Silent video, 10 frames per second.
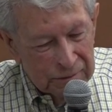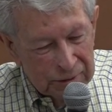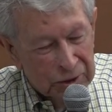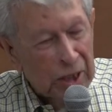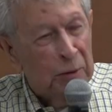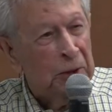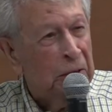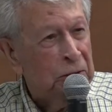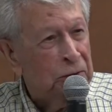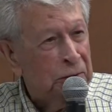
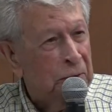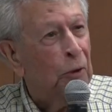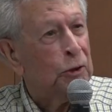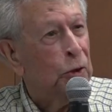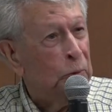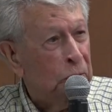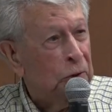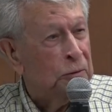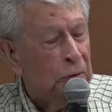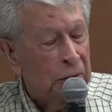accommodation or
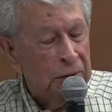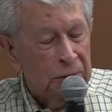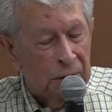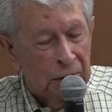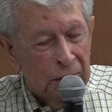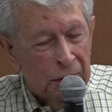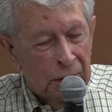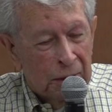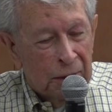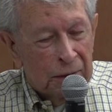commuter train.
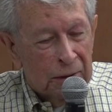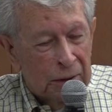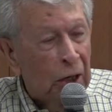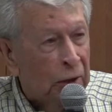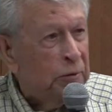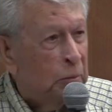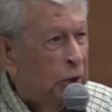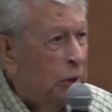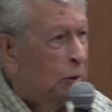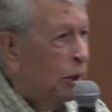The
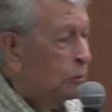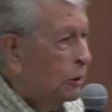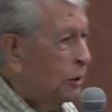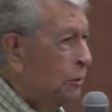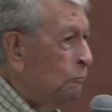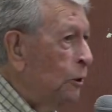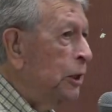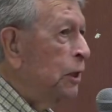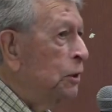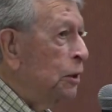RFP, by the way,
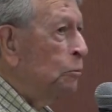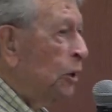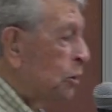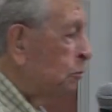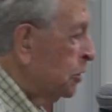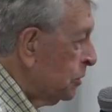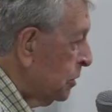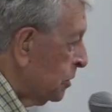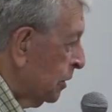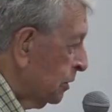went into the bus
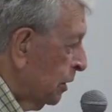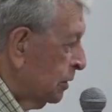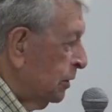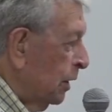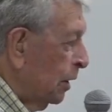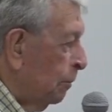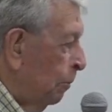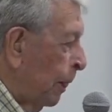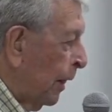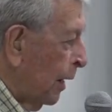business at that
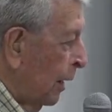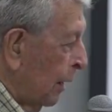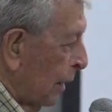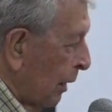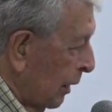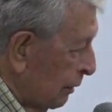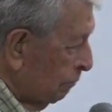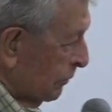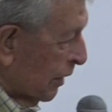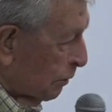time,
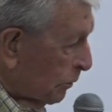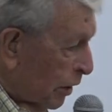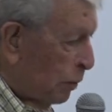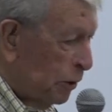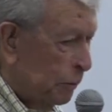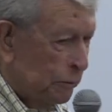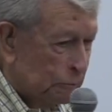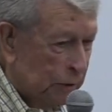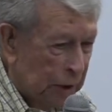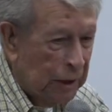and not many people
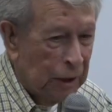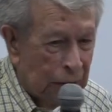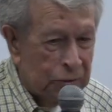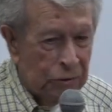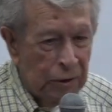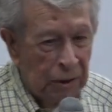realized